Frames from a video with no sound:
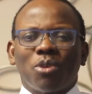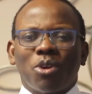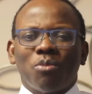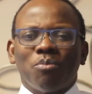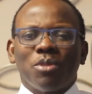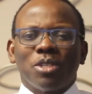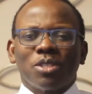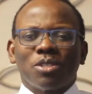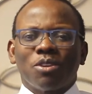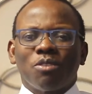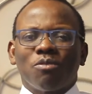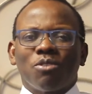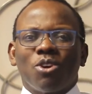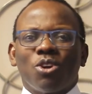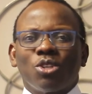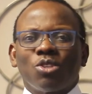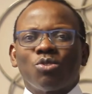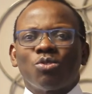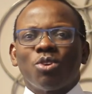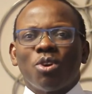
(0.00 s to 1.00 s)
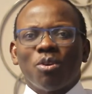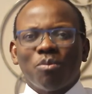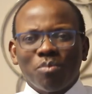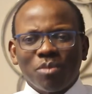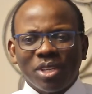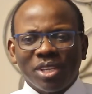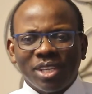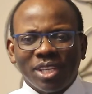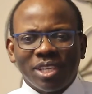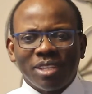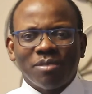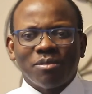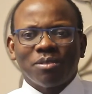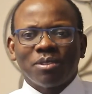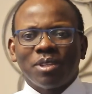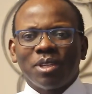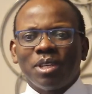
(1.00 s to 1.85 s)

promise of God through unbelief,